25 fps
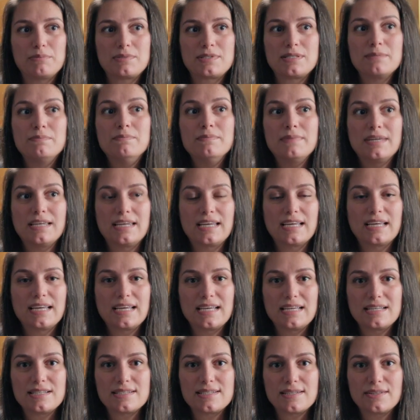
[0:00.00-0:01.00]
submitting
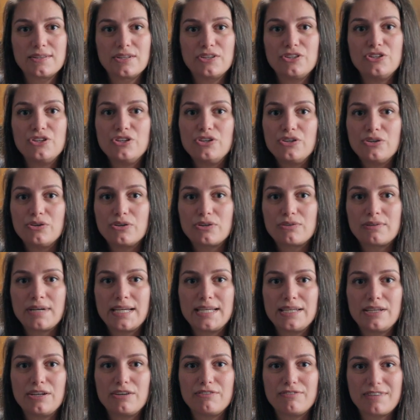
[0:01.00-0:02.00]
it into the New York
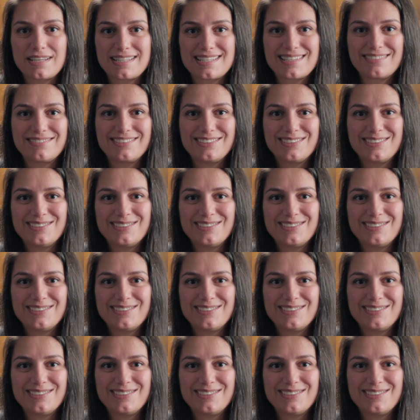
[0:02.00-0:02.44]
Radio Festival